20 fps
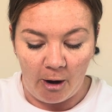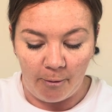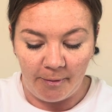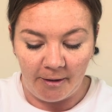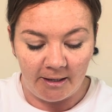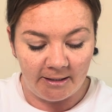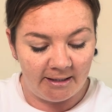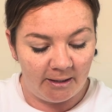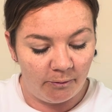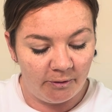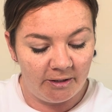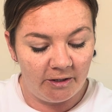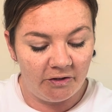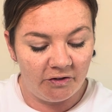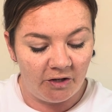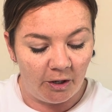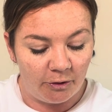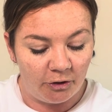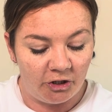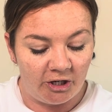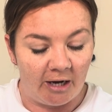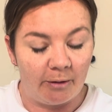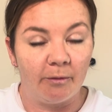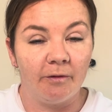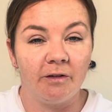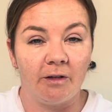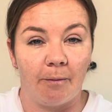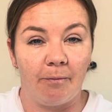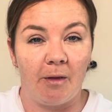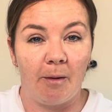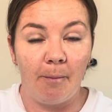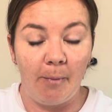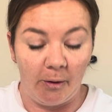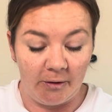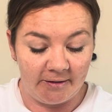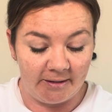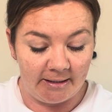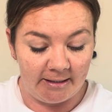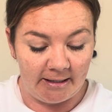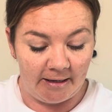because it was associated with something
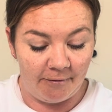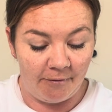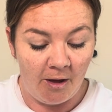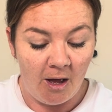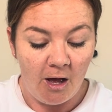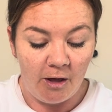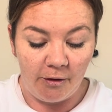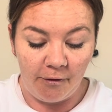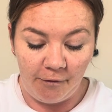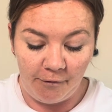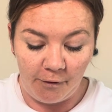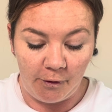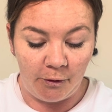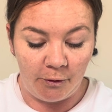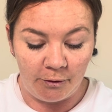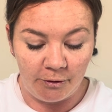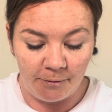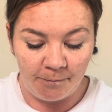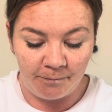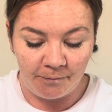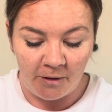positive, the food.